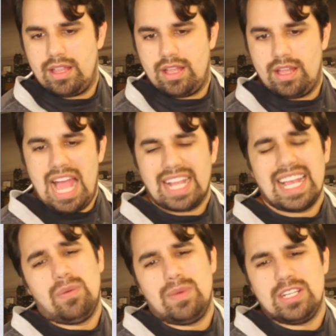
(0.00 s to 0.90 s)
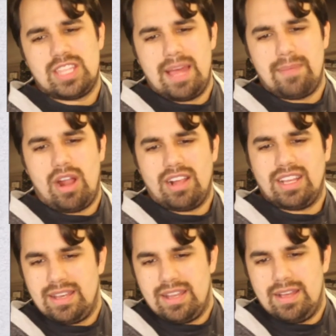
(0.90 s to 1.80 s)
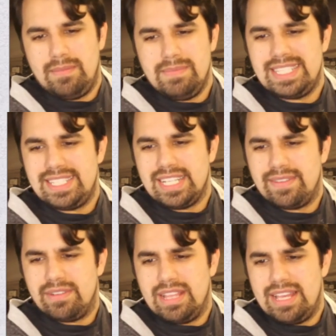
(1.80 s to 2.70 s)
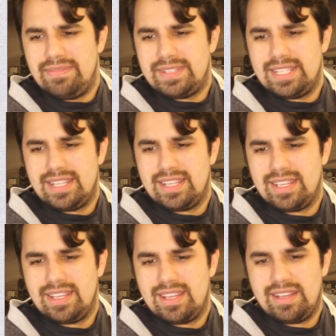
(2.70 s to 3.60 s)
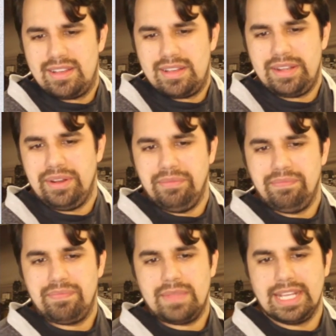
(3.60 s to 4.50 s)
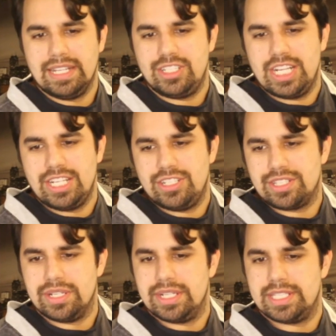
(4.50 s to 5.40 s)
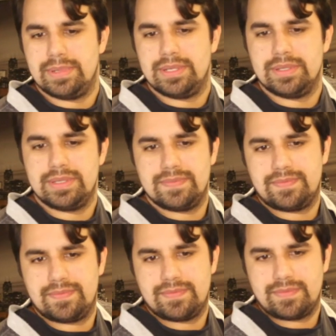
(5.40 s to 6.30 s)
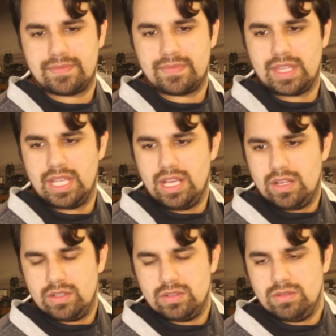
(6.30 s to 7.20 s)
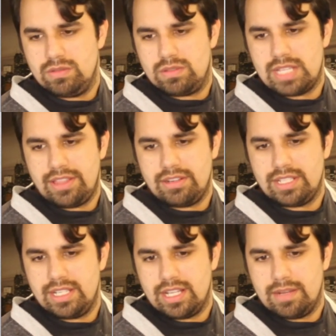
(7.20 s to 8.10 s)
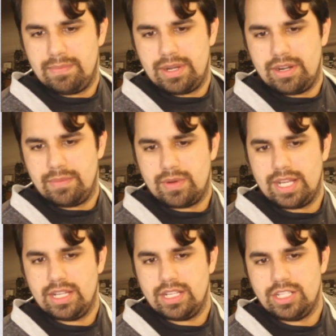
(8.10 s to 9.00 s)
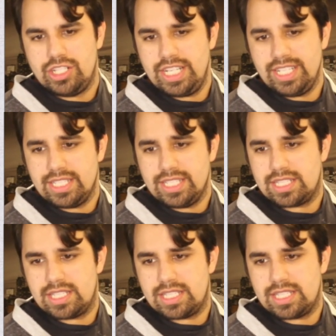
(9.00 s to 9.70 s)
I kind of wish that Brock and Misty never left. I don't know. I get it. Change is good, I suppose. Oh, Scyther did get a better upgrade. Jinx!